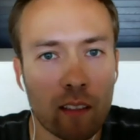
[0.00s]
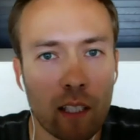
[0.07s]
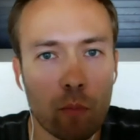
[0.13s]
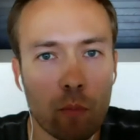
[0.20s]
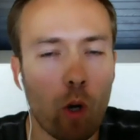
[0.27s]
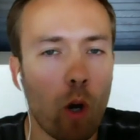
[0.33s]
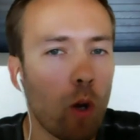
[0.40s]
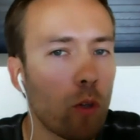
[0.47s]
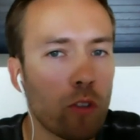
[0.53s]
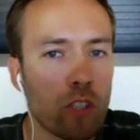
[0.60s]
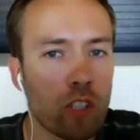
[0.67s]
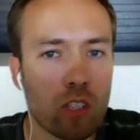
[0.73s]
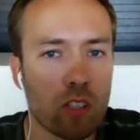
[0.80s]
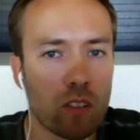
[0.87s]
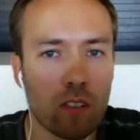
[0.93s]
Like we're all
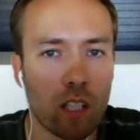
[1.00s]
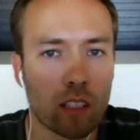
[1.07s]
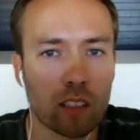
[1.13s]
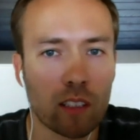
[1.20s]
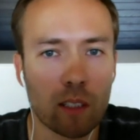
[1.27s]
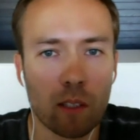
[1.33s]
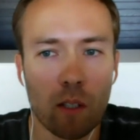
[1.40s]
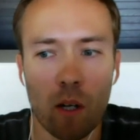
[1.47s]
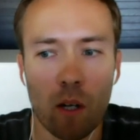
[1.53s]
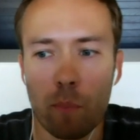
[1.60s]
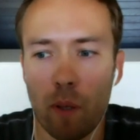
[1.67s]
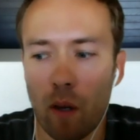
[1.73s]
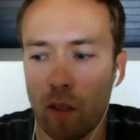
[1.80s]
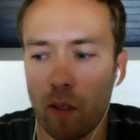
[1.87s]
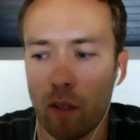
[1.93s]
discussing
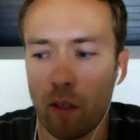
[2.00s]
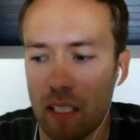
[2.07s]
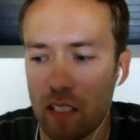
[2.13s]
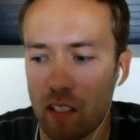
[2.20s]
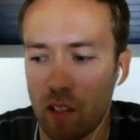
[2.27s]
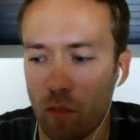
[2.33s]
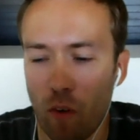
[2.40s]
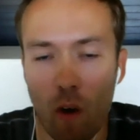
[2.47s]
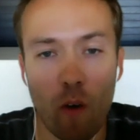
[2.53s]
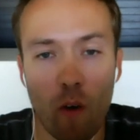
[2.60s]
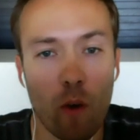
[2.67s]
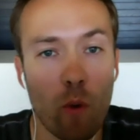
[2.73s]
on the basis of our